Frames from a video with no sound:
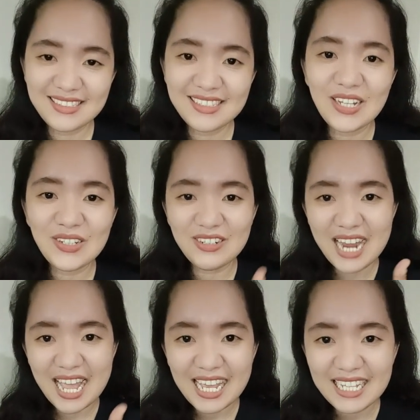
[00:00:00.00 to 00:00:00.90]

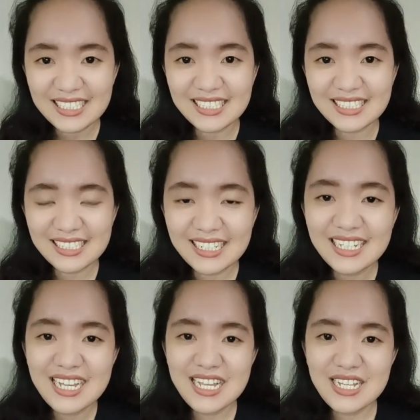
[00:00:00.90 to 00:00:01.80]
Alright?
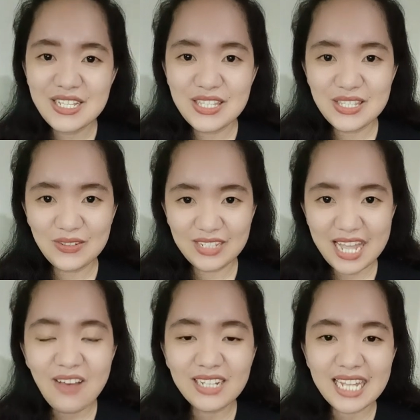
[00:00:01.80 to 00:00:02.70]
So
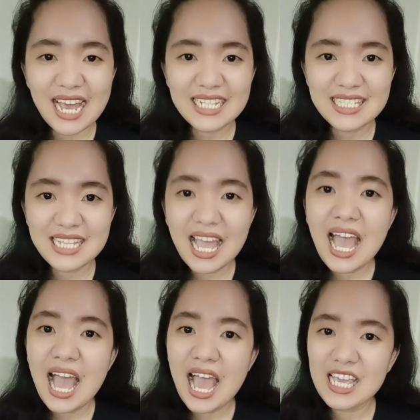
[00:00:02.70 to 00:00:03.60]
now class,
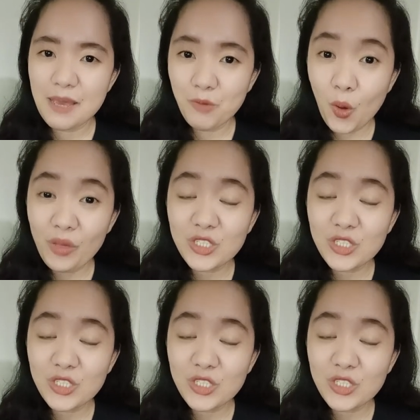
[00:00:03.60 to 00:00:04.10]
I am going